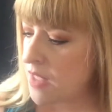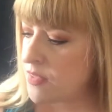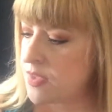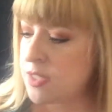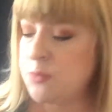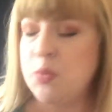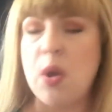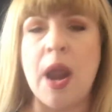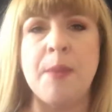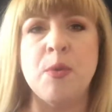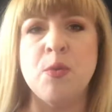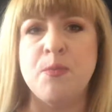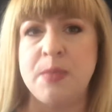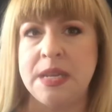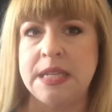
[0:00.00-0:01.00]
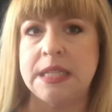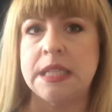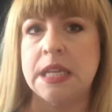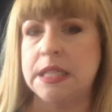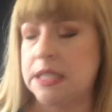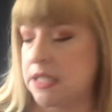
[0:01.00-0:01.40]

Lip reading: This primer meets